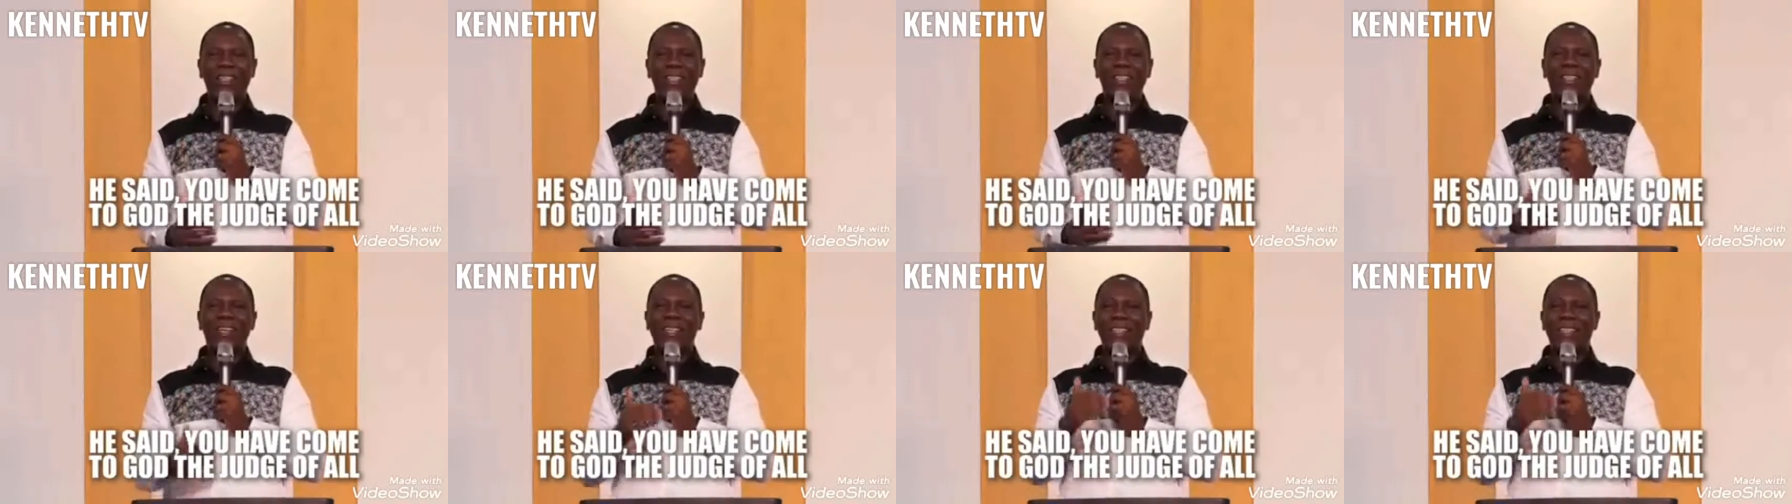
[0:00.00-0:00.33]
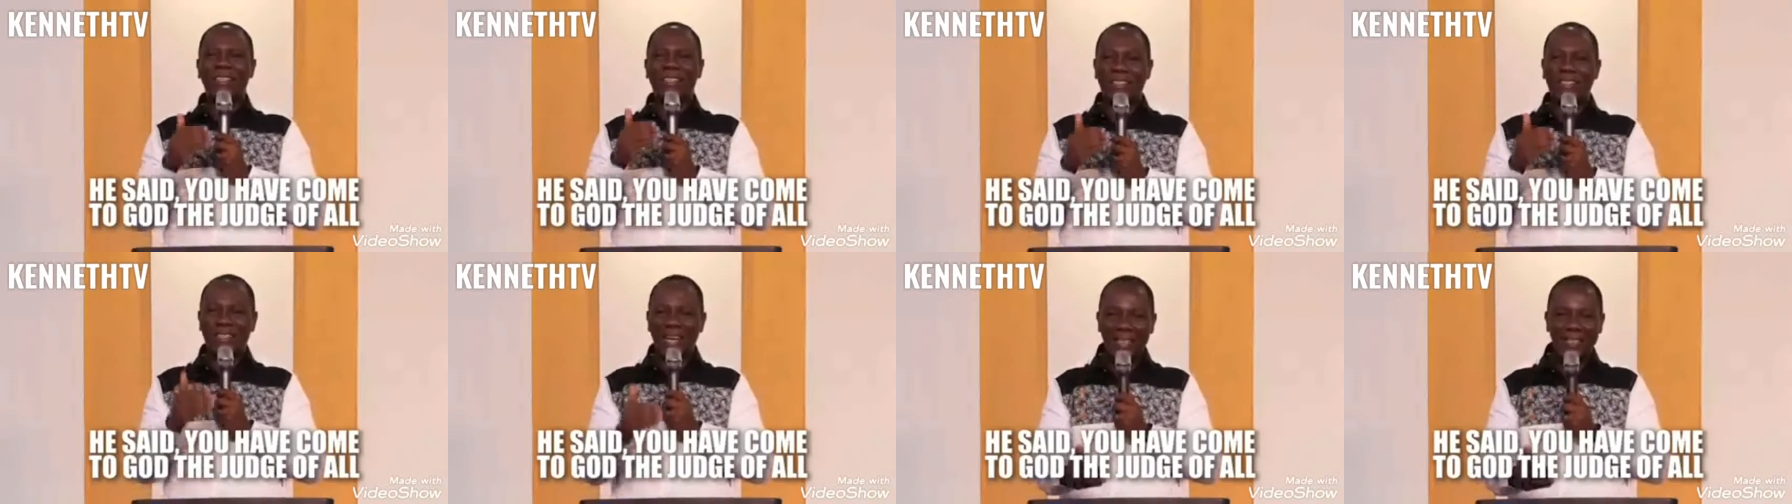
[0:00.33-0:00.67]
the
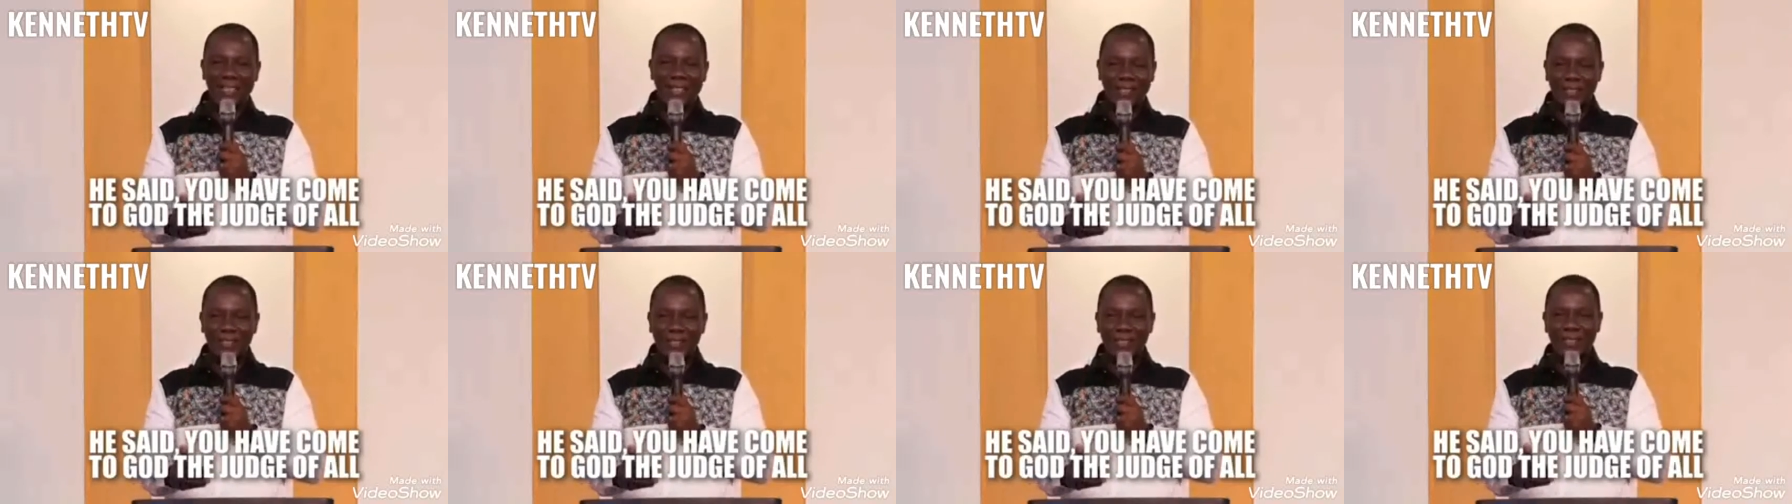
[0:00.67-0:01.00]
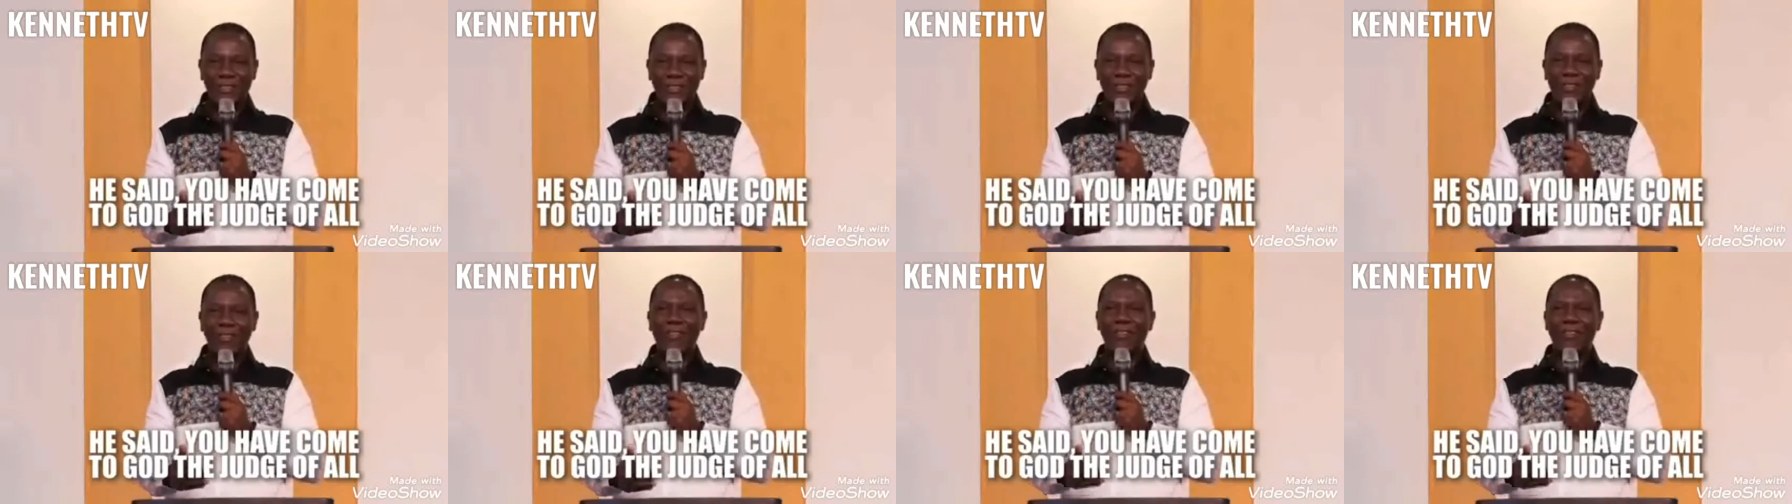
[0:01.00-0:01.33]
judge
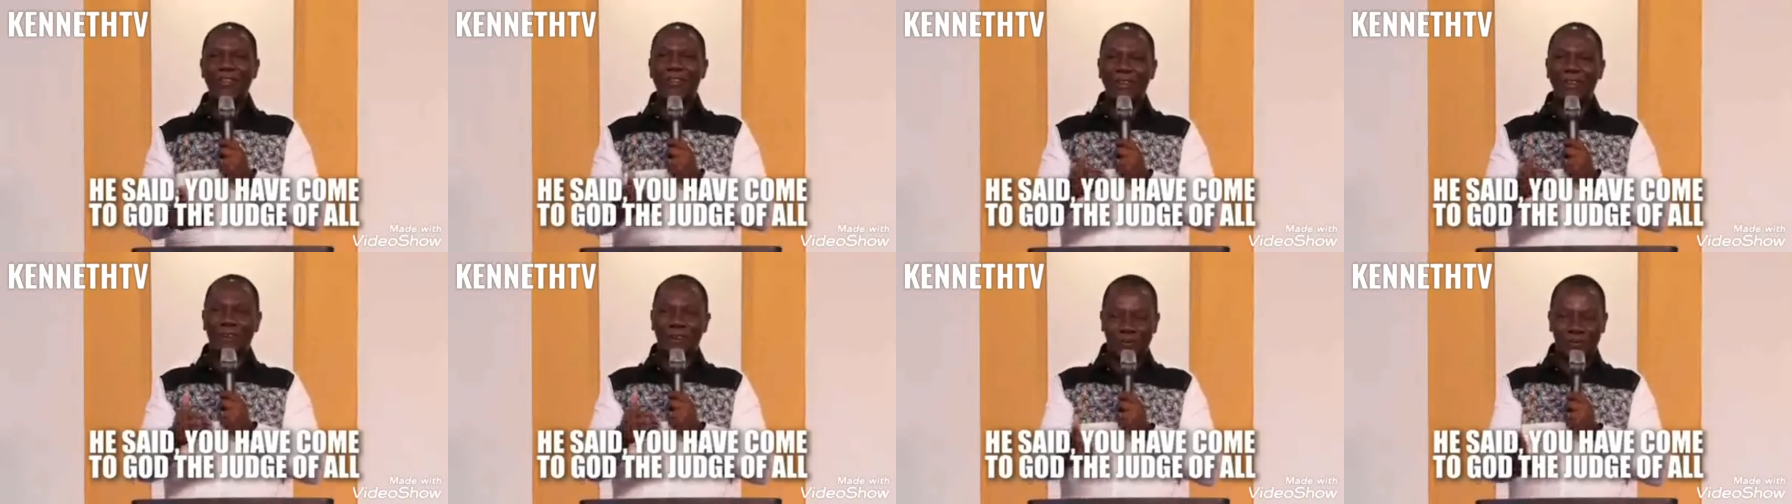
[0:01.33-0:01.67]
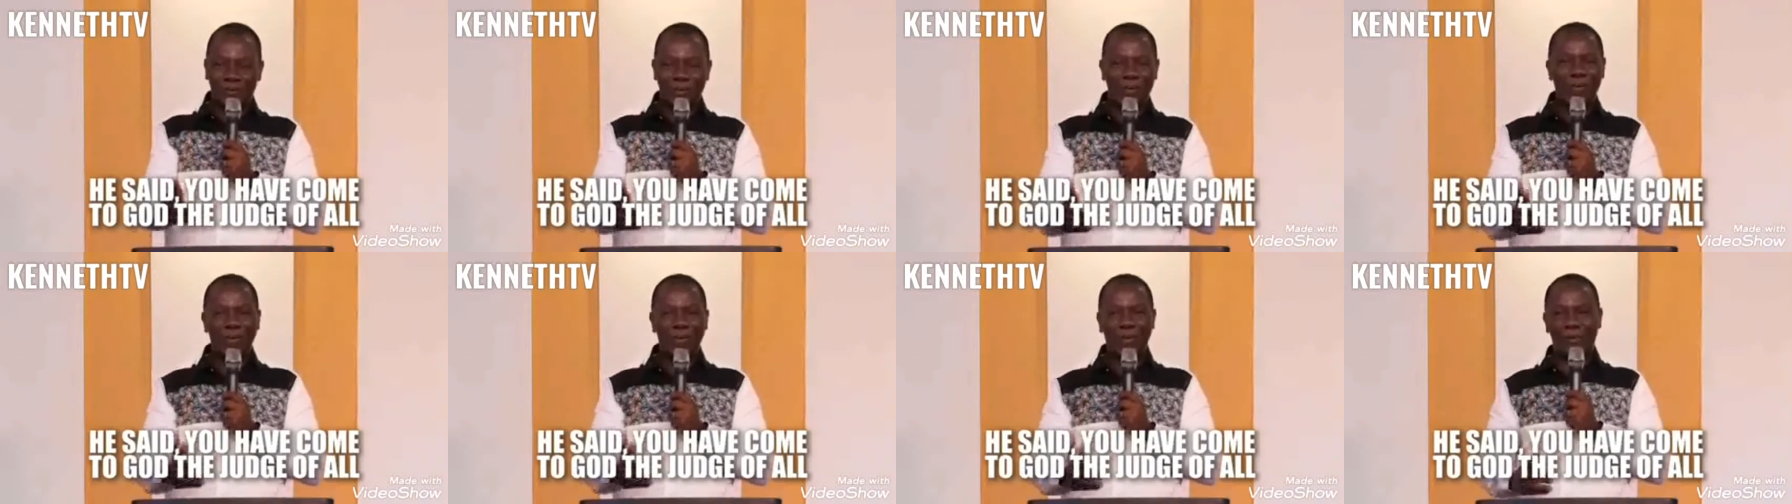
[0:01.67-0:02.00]

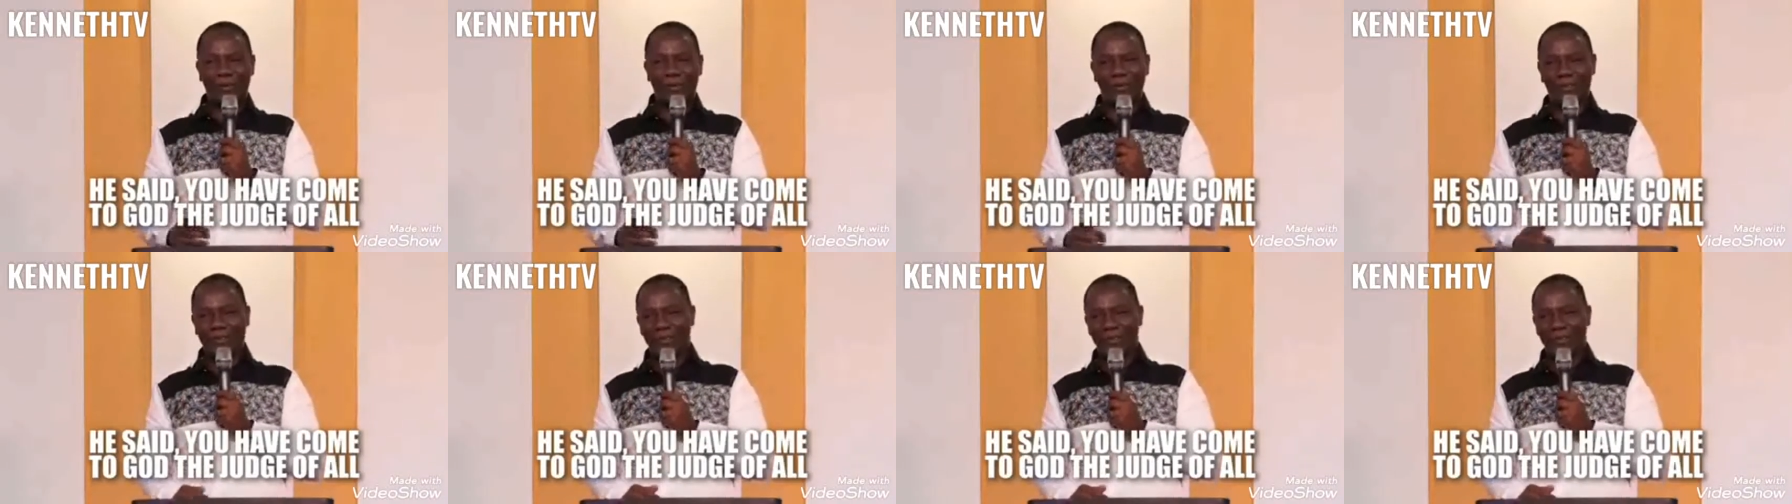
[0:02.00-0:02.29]
of all.